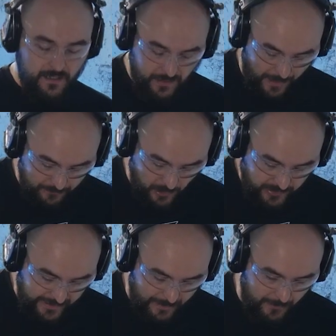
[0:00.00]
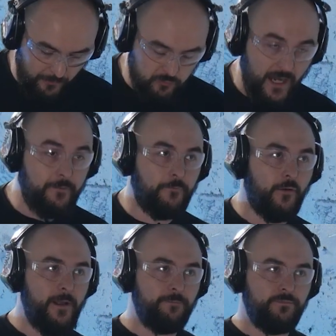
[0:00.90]
I'm looking at my right
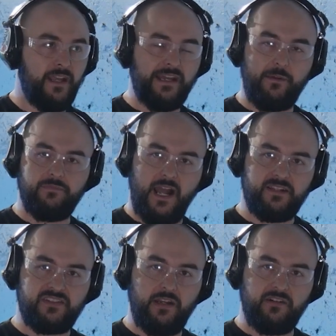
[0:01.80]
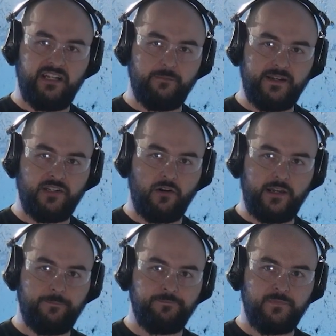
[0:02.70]
foot and I'm not steered into my
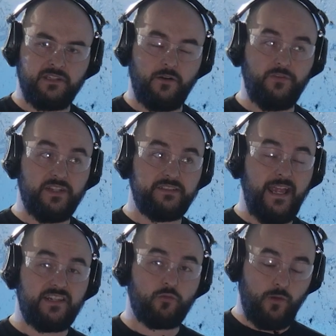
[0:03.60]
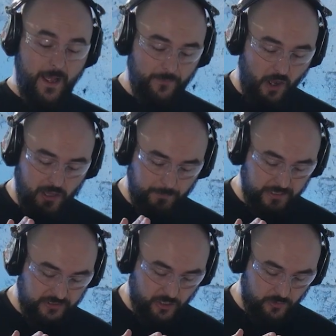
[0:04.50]
target. So for this next rep, all I'm
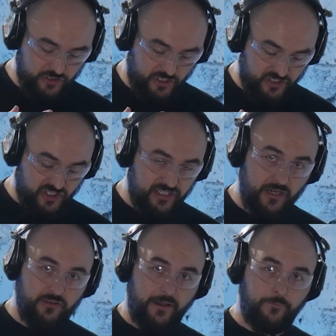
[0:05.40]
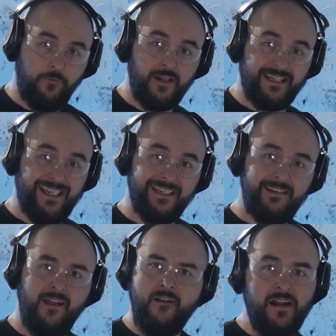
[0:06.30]
gonna do is just steer that foot
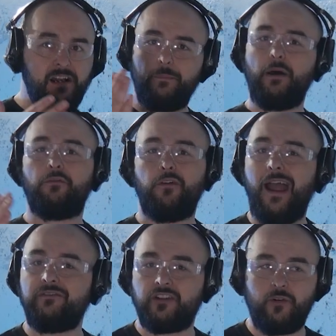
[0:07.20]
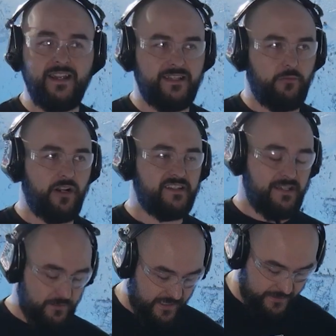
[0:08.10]
in about 5 degrees, and we're gonna
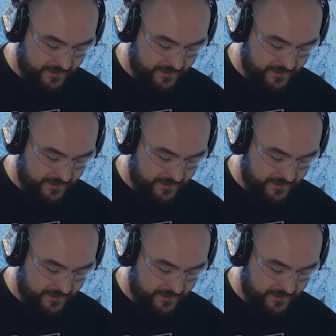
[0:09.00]
see what that